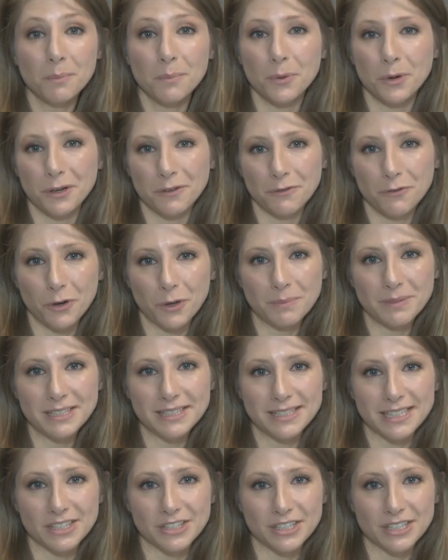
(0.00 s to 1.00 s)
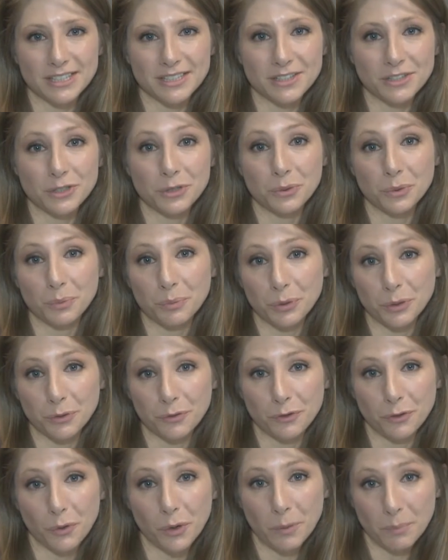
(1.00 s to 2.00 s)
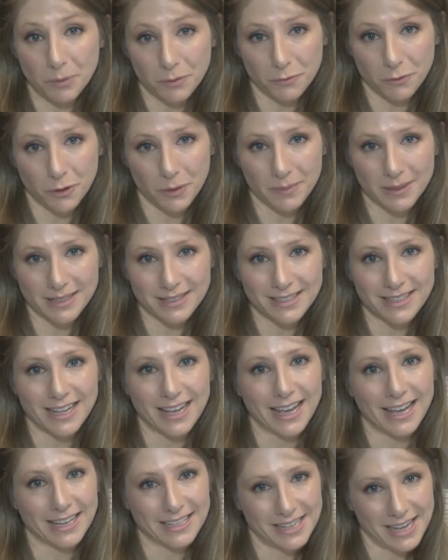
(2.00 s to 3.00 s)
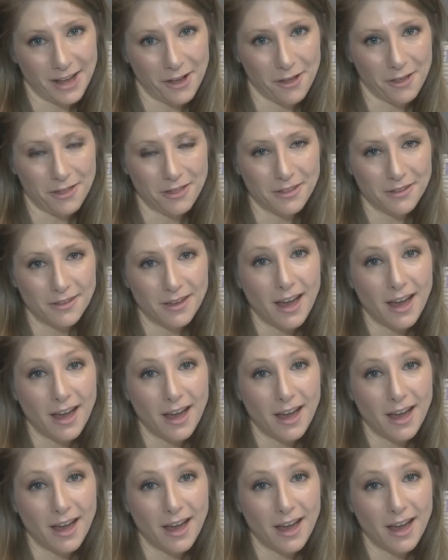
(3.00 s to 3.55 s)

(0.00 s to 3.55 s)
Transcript: more informed decisions to improve your performance and health.